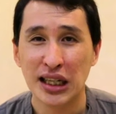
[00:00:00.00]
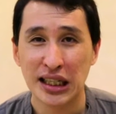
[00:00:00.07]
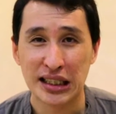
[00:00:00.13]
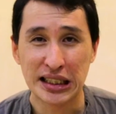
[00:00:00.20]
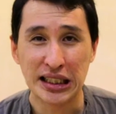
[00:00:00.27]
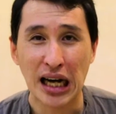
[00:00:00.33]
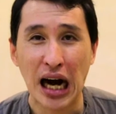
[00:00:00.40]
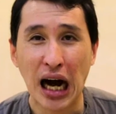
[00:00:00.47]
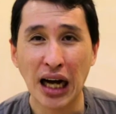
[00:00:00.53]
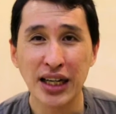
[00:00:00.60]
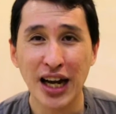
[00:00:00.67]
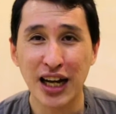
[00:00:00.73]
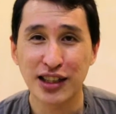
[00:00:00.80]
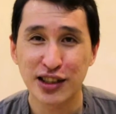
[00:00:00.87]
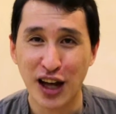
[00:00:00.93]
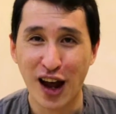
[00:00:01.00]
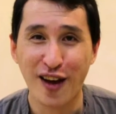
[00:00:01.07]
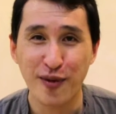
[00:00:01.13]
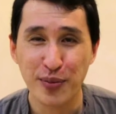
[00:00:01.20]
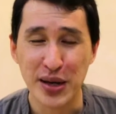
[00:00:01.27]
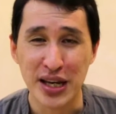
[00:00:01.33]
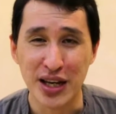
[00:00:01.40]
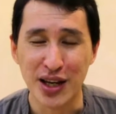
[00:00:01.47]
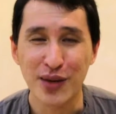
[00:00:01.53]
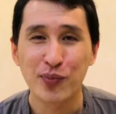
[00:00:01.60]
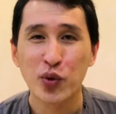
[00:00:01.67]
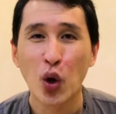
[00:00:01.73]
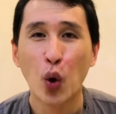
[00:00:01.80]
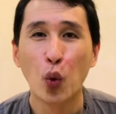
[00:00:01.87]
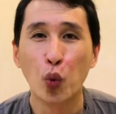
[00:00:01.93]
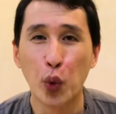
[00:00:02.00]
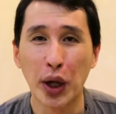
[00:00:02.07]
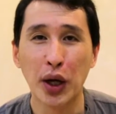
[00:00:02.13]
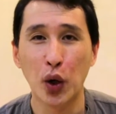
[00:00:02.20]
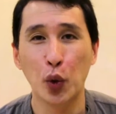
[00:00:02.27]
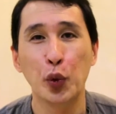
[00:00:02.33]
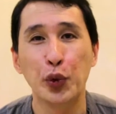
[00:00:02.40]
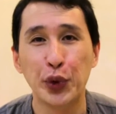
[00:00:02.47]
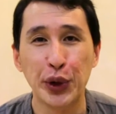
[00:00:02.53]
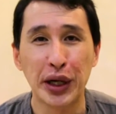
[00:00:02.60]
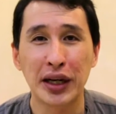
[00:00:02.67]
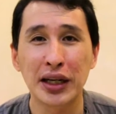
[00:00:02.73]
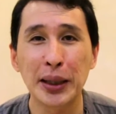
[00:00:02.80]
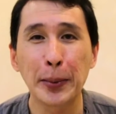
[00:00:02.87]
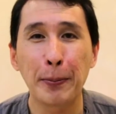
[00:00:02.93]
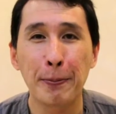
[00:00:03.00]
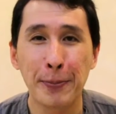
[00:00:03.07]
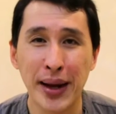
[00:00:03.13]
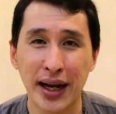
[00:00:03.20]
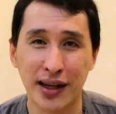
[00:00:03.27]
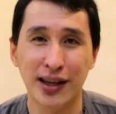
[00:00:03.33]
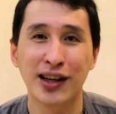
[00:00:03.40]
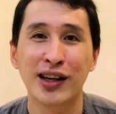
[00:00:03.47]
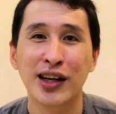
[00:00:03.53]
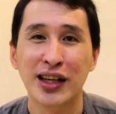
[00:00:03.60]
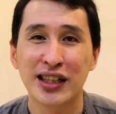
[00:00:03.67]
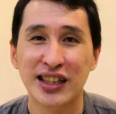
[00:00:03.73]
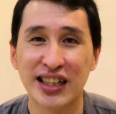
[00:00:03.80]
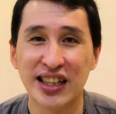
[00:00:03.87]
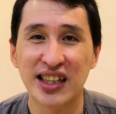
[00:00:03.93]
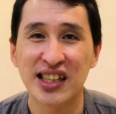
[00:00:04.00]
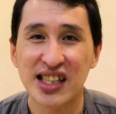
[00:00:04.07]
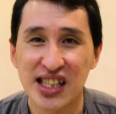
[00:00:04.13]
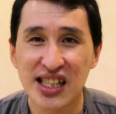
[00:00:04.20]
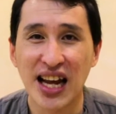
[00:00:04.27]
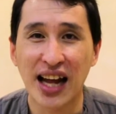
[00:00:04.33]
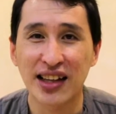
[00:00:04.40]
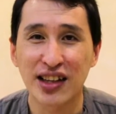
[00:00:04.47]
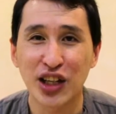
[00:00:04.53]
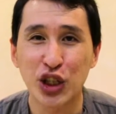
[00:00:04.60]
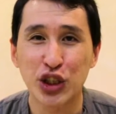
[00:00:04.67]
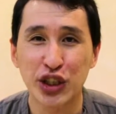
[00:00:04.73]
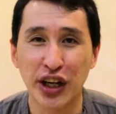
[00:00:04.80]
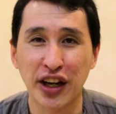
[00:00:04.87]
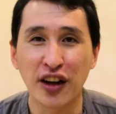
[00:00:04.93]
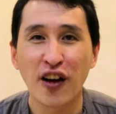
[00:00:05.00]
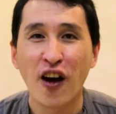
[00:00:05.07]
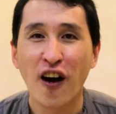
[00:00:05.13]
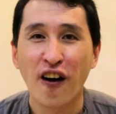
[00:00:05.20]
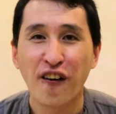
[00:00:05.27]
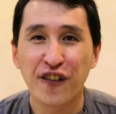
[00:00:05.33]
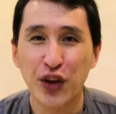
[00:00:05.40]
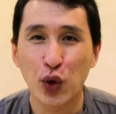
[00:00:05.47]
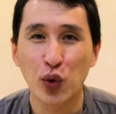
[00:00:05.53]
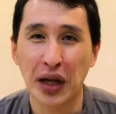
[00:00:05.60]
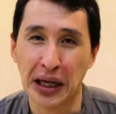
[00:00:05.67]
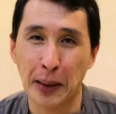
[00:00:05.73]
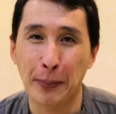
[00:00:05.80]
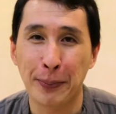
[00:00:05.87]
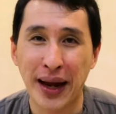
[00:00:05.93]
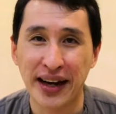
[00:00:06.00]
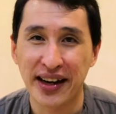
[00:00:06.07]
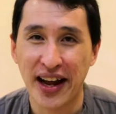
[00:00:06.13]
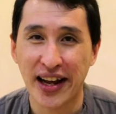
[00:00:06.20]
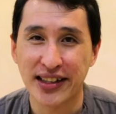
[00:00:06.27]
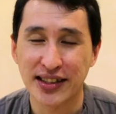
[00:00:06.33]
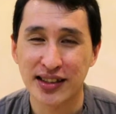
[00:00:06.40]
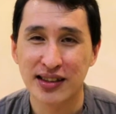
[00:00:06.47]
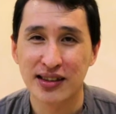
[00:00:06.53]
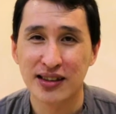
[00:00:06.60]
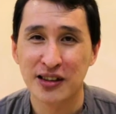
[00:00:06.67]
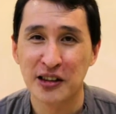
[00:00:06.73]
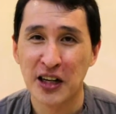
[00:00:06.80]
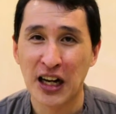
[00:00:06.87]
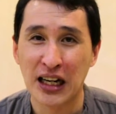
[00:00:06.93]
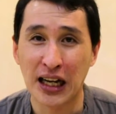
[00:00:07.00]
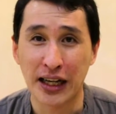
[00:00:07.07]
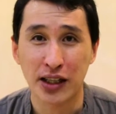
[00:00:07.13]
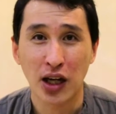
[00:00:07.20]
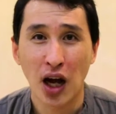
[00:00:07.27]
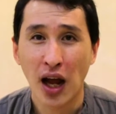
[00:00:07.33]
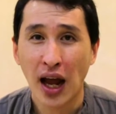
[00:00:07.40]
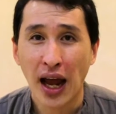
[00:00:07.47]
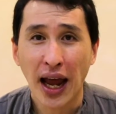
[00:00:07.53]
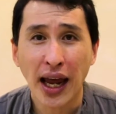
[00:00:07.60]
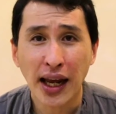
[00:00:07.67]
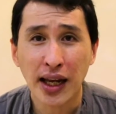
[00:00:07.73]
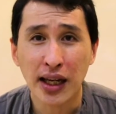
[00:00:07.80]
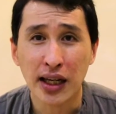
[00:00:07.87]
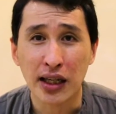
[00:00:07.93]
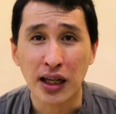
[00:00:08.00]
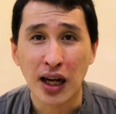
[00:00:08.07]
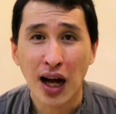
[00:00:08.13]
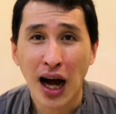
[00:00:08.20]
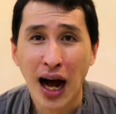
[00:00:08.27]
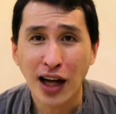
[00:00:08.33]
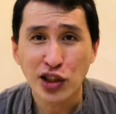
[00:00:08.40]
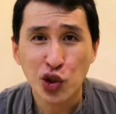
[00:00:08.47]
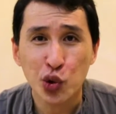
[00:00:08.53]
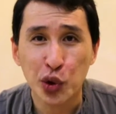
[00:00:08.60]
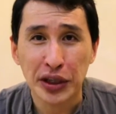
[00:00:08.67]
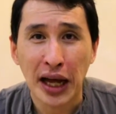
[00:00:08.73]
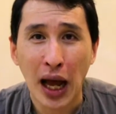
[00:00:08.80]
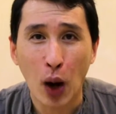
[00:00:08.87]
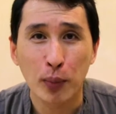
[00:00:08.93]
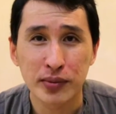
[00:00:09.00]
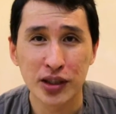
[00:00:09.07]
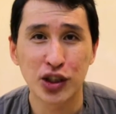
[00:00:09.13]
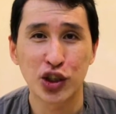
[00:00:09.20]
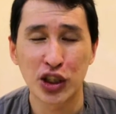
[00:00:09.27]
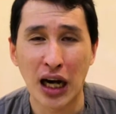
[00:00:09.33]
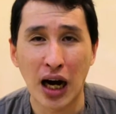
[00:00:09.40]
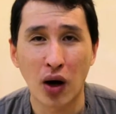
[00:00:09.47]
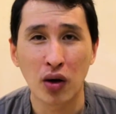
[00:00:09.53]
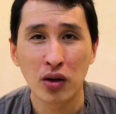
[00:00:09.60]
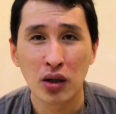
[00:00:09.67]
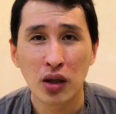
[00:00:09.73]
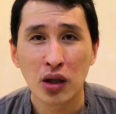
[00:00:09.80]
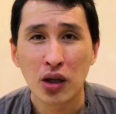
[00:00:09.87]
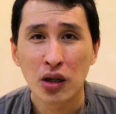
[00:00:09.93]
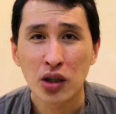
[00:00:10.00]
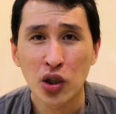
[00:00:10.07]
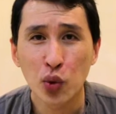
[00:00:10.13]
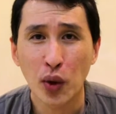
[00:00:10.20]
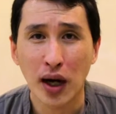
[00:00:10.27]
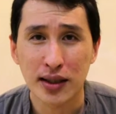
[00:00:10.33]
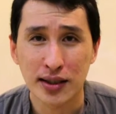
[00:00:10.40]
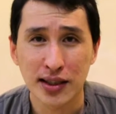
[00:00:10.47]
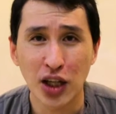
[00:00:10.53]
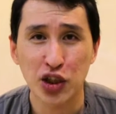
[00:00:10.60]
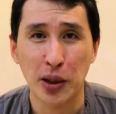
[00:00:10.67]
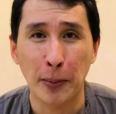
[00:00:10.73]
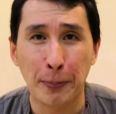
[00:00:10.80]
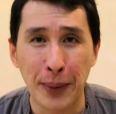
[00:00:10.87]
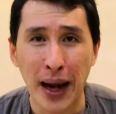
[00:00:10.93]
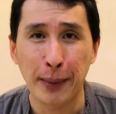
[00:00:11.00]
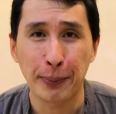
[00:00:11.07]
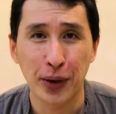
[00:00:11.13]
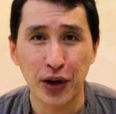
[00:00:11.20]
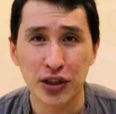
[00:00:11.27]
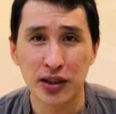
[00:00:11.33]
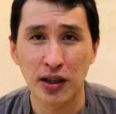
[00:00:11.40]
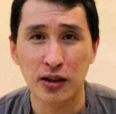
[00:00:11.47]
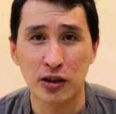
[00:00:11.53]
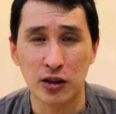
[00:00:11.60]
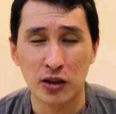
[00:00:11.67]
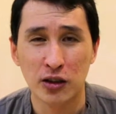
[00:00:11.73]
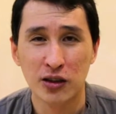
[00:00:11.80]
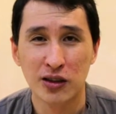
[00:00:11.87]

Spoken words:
The ISFP will really make the ENTJ feel like a badass. Like, hey, aren't you going to help this child? You are such a bad person.